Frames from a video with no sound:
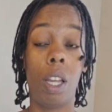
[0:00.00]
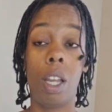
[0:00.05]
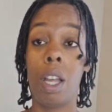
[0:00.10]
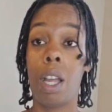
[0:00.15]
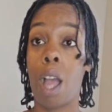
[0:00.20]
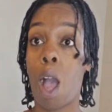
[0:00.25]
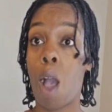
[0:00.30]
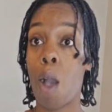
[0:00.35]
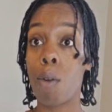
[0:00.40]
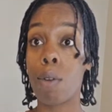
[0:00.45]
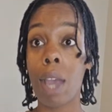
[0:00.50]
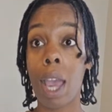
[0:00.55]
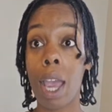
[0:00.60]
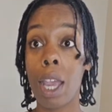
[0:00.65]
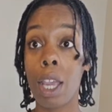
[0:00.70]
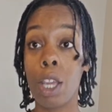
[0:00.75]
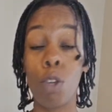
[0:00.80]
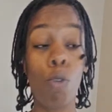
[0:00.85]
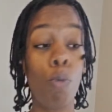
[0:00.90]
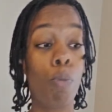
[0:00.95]

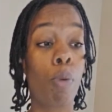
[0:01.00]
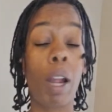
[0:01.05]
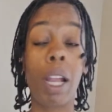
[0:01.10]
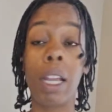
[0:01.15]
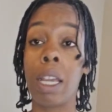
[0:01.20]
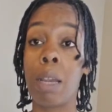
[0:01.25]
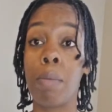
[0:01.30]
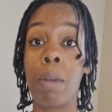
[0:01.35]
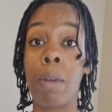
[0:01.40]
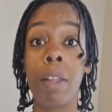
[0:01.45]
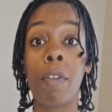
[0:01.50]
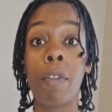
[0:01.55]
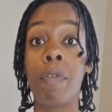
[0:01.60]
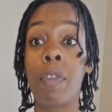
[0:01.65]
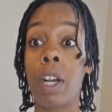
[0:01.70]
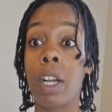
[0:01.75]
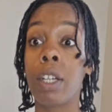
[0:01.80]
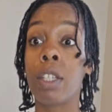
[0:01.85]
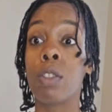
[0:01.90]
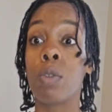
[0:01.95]
Okay, you breaking
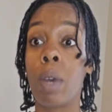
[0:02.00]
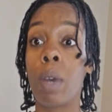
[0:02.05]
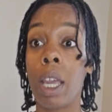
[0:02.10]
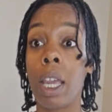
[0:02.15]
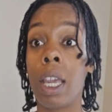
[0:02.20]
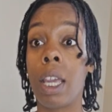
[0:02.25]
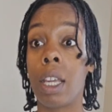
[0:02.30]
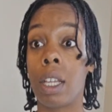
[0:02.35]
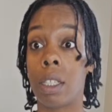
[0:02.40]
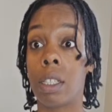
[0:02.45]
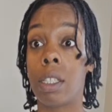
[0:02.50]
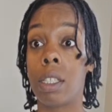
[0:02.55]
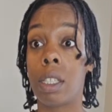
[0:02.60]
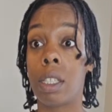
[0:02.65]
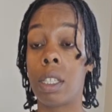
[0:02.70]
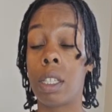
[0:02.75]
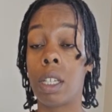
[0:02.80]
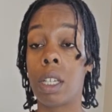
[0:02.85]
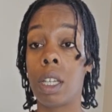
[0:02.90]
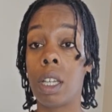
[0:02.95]
motherfuckers'
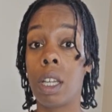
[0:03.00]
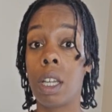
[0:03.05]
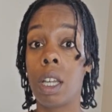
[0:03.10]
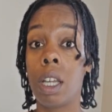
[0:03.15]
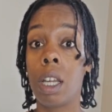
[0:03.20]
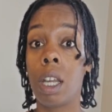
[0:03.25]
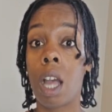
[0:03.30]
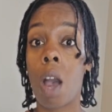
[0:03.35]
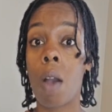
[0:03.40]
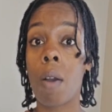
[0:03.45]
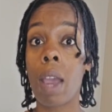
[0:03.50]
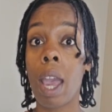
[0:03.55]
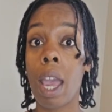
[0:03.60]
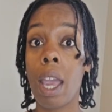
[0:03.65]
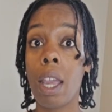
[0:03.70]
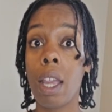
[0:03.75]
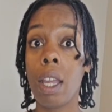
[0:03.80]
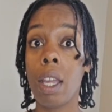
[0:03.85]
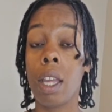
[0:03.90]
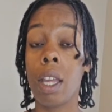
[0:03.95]
wings.
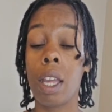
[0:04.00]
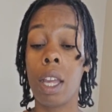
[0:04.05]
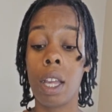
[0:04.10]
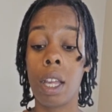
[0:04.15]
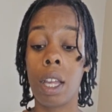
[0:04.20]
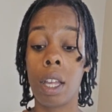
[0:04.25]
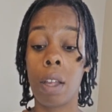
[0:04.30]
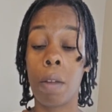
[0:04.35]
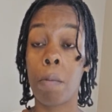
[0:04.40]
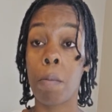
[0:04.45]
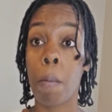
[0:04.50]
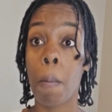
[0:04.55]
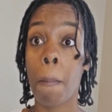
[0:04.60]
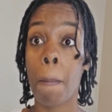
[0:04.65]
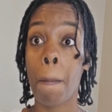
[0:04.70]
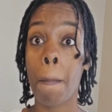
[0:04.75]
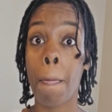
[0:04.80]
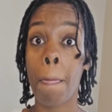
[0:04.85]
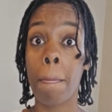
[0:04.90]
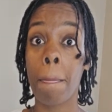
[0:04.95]
Okay?
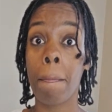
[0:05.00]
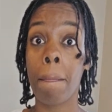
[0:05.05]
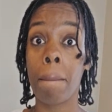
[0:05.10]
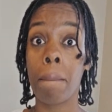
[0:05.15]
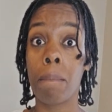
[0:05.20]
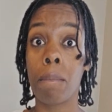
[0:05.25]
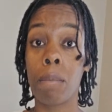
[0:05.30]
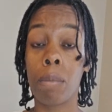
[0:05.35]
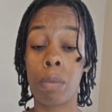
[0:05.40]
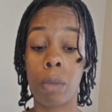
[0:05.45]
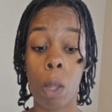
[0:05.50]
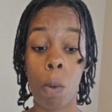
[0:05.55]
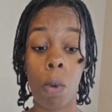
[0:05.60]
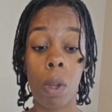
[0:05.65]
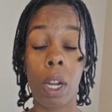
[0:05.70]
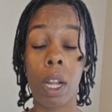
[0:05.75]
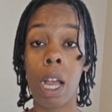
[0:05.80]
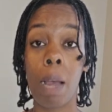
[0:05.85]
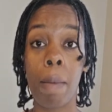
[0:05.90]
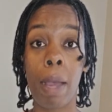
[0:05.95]
They want
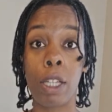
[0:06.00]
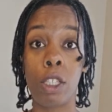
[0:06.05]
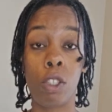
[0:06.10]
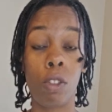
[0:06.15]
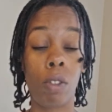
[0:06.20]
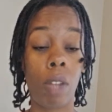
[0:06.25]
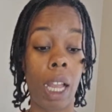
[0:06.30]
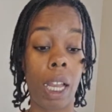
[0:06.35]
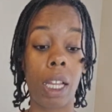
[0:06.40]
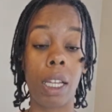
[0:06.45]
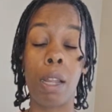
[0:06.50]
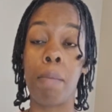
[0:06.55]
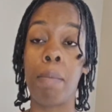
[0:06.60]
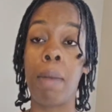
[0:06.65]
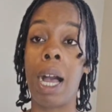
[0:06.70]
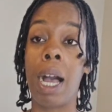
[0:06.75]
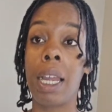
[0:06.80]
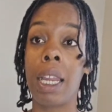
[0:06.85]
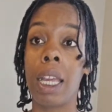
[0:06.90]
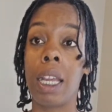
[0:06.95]
to come at you like a
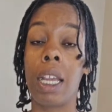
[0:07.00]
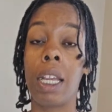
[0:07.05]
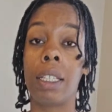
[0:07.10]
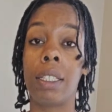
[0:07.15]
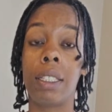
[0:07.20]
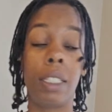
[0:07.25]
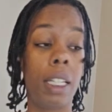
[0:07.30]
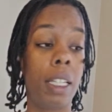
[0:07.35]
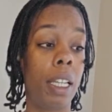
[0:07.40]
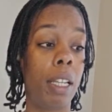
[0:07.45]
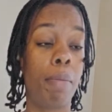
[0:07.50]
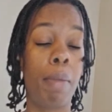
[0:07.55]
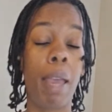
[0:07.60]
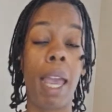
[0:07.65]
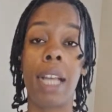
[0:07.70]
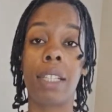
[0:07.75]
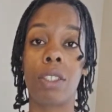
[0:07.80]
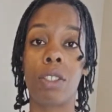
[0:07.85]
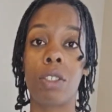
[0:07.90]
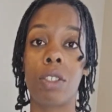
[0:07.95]
demonic ascended
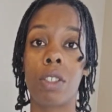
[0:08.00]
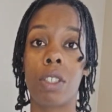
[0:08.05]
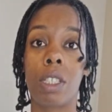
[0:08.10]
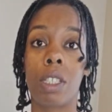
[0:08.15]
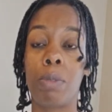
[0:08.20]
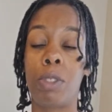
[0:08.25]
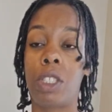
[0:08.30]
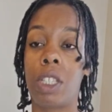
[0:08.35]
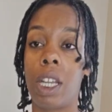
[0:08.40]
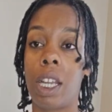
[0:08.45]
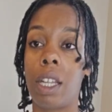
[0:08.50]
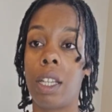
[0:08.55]
master or some shit.